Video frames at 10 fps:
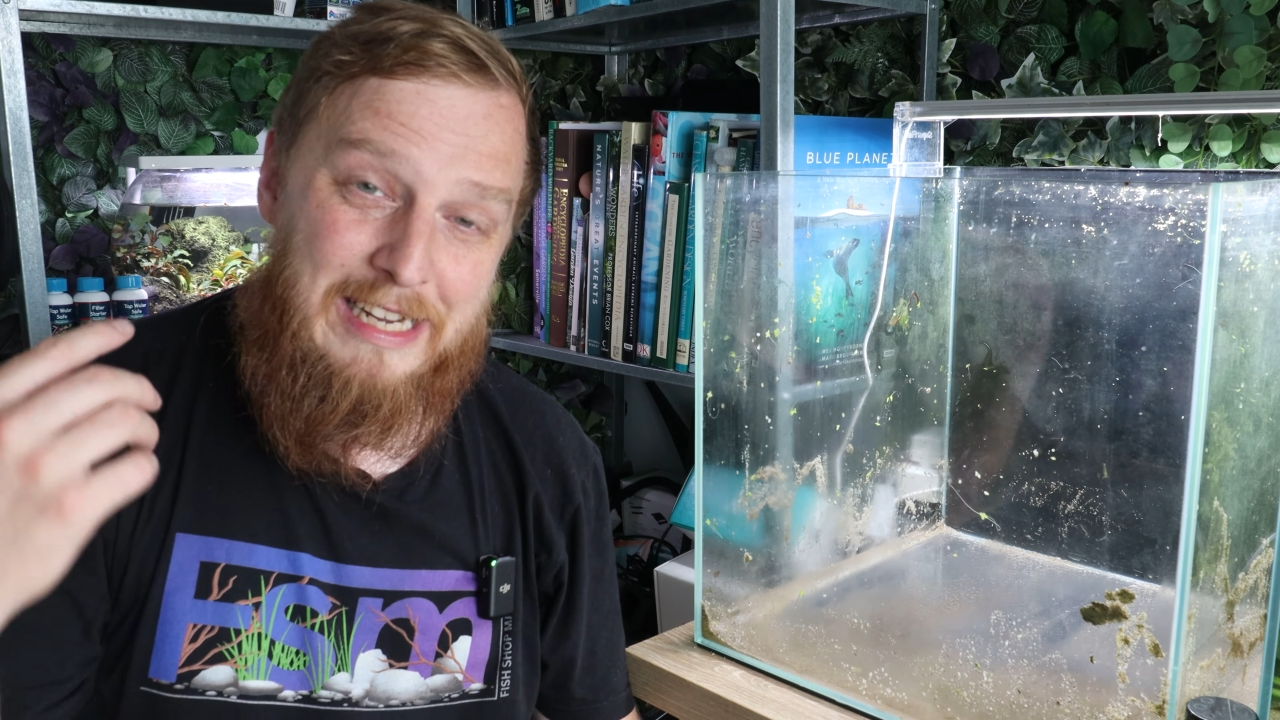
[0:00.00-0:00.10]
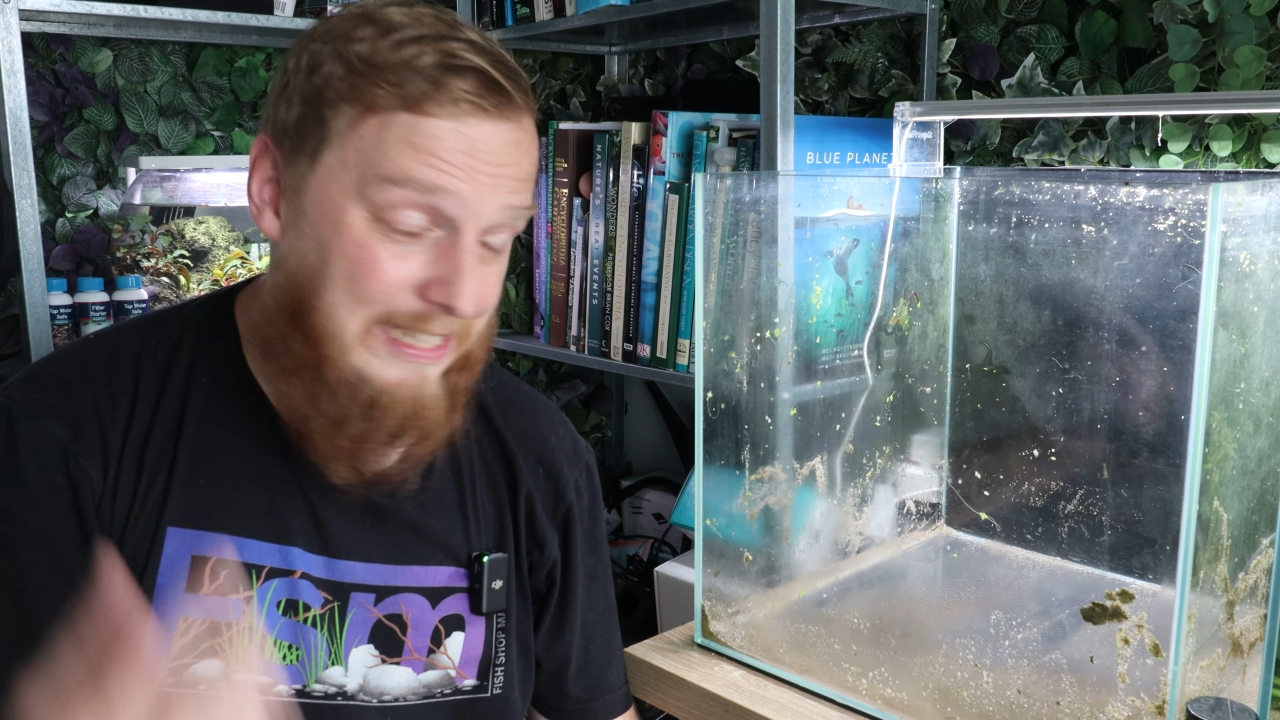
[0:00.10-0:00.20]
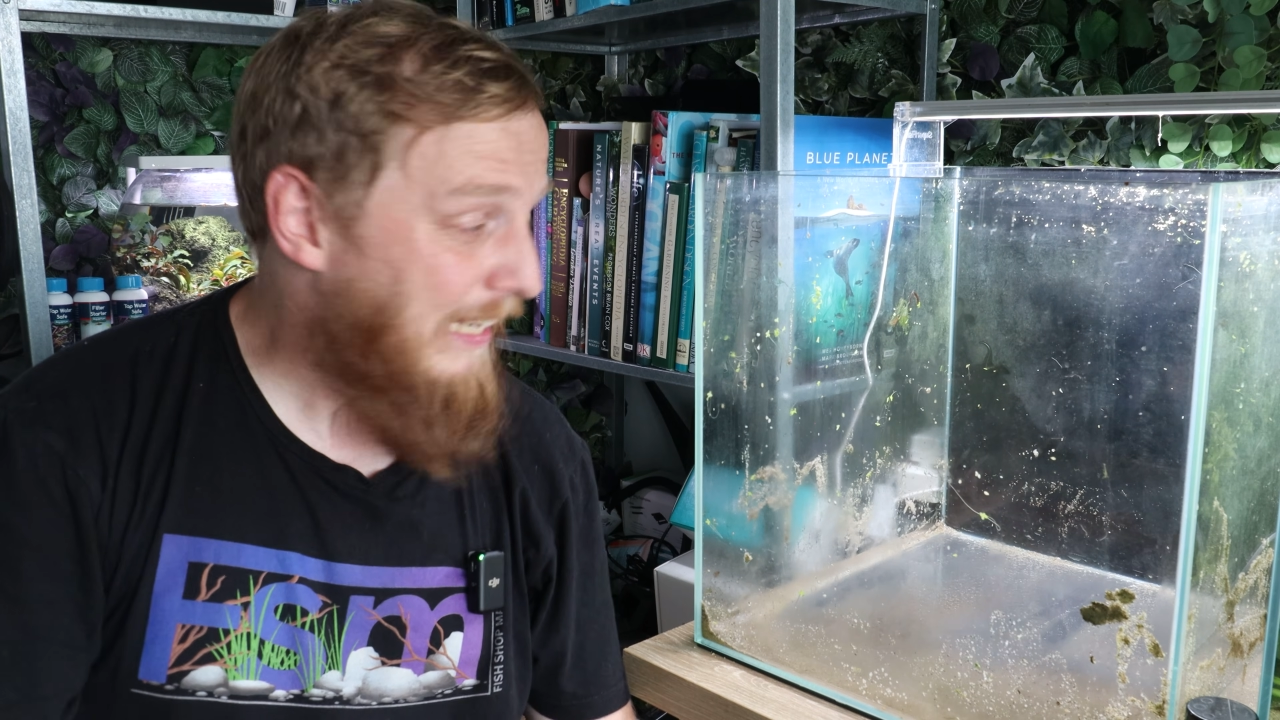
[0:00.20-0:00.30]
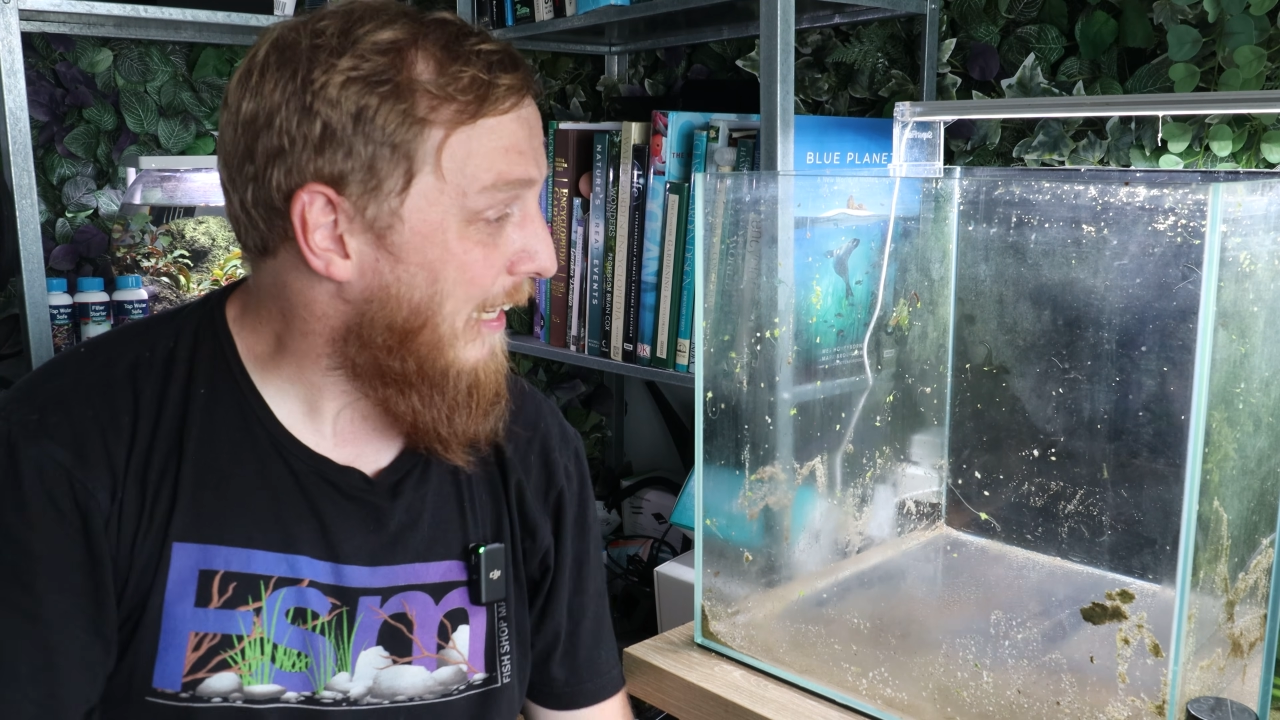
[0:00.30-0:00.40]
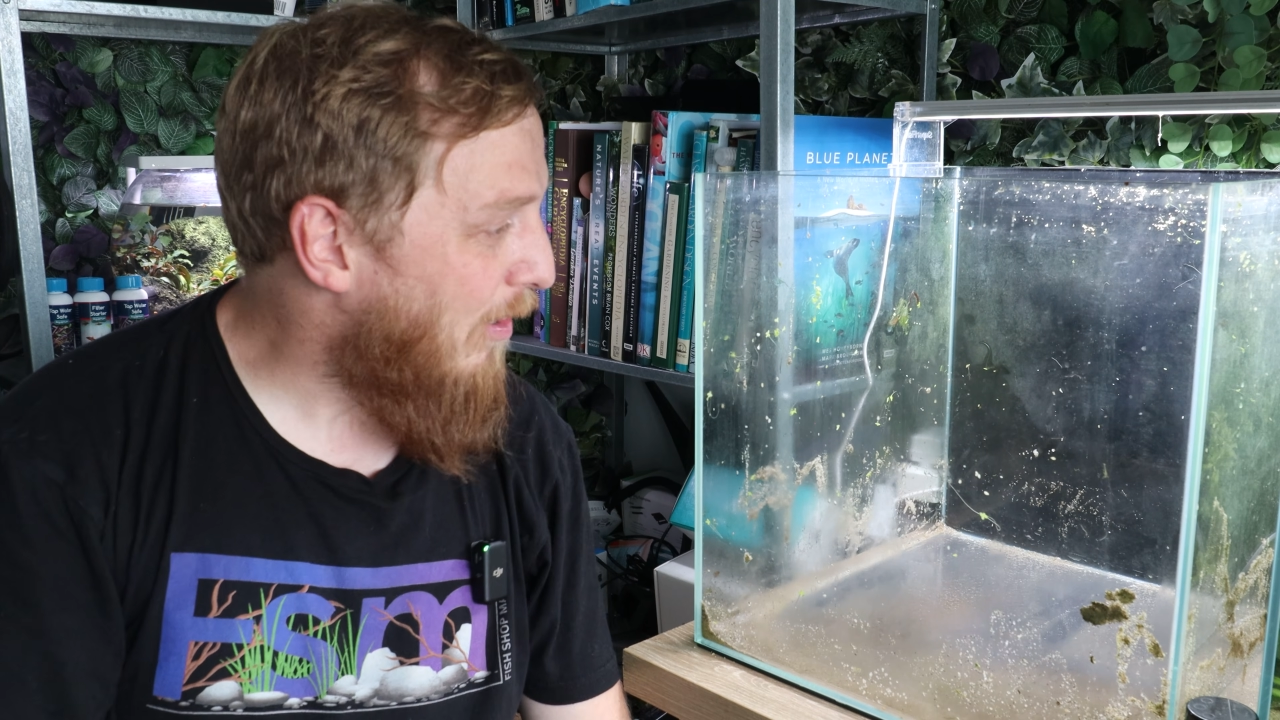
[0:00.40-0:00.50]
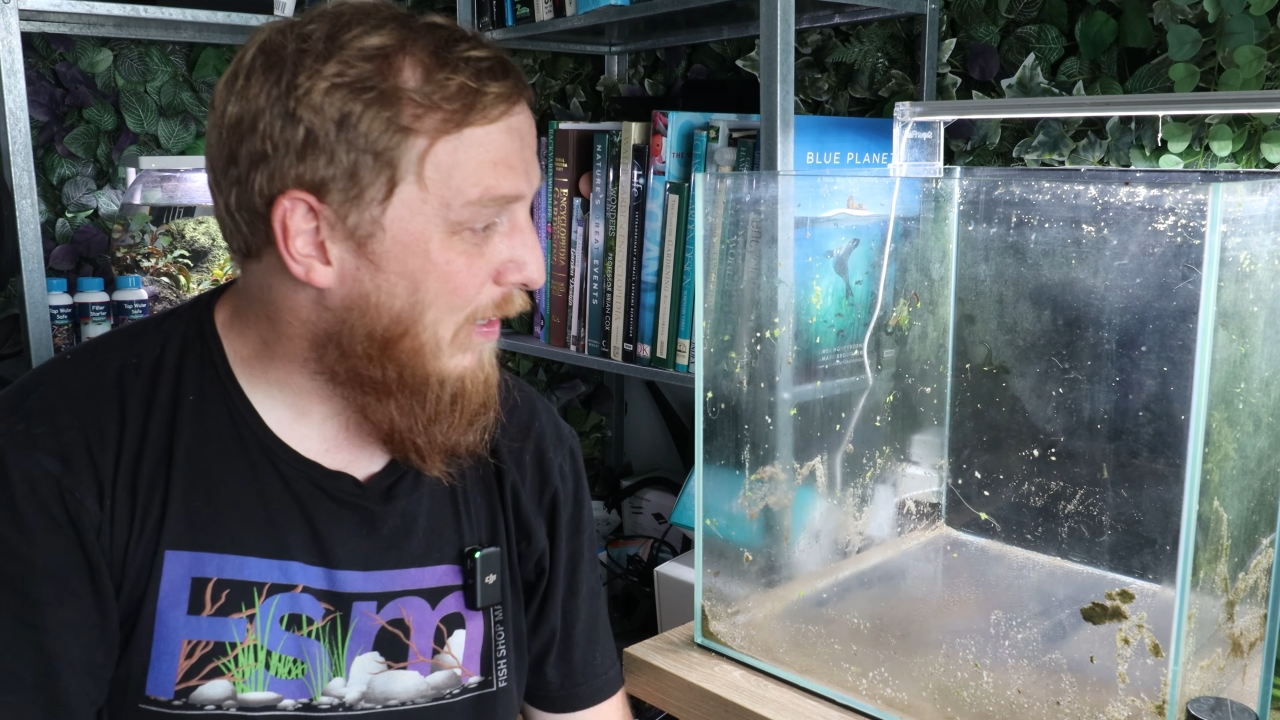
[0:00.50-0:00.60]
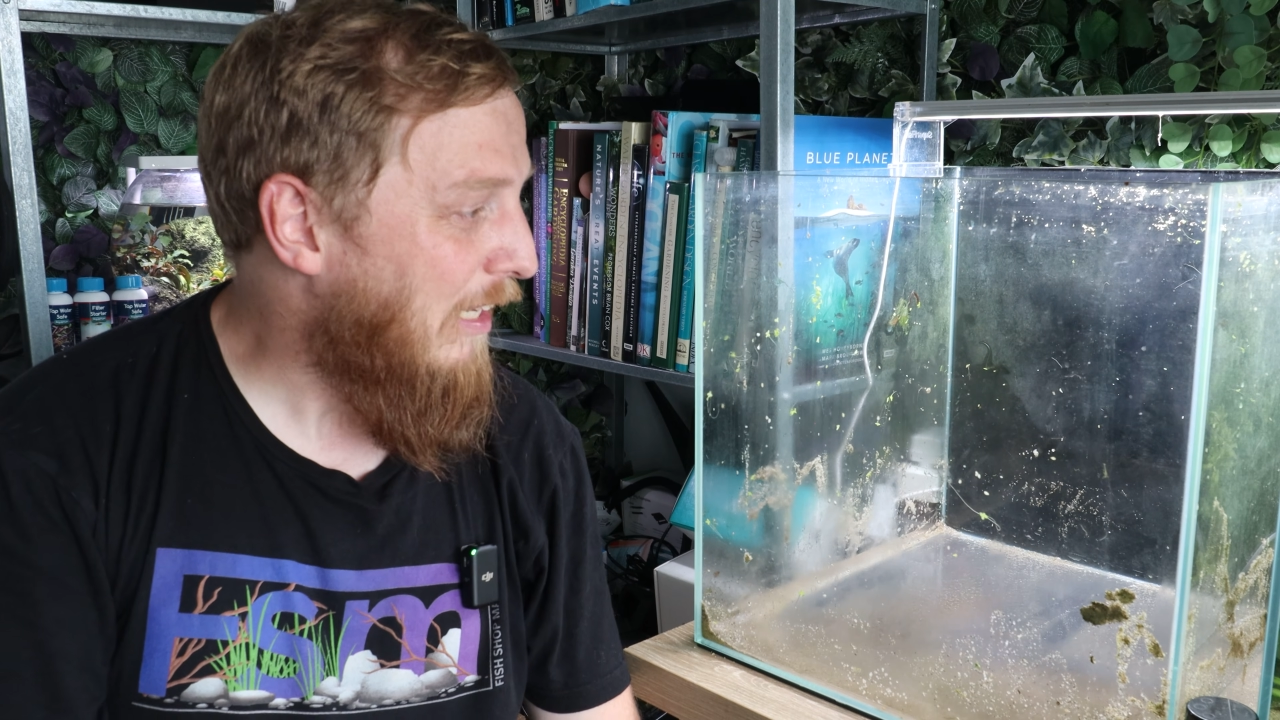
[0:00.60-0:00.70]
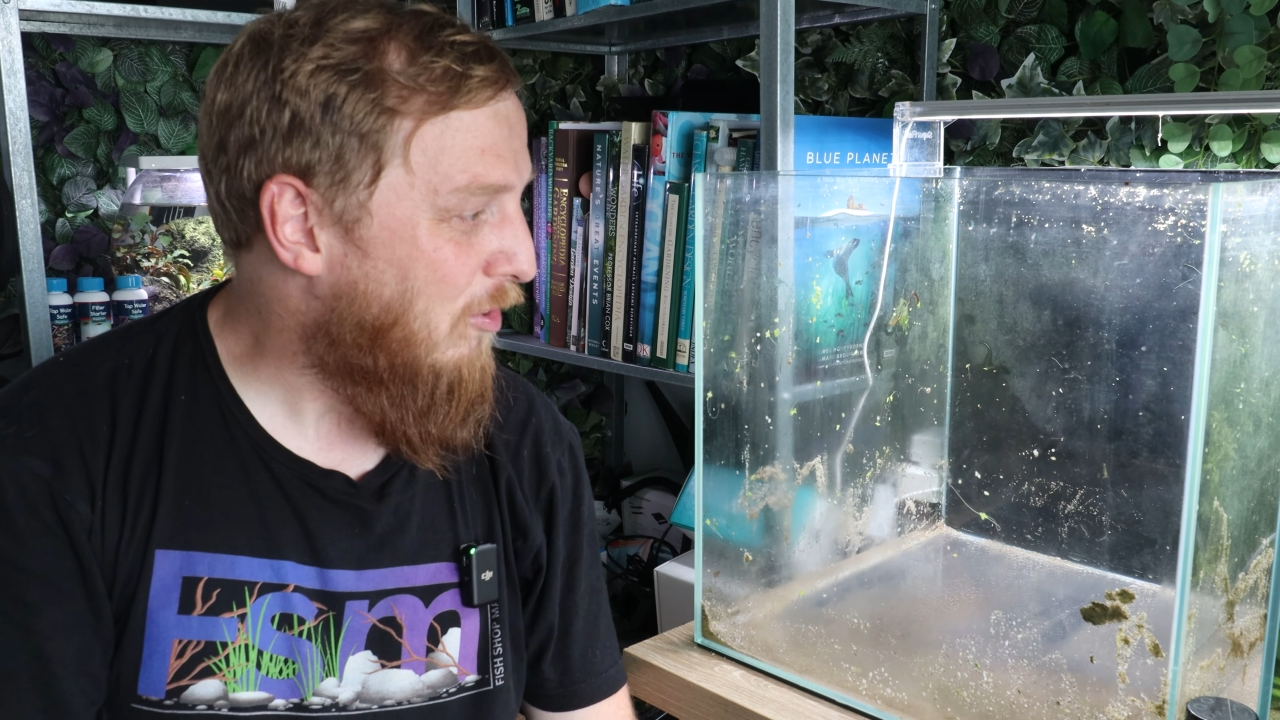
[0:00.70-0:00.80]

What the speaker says: and get it looking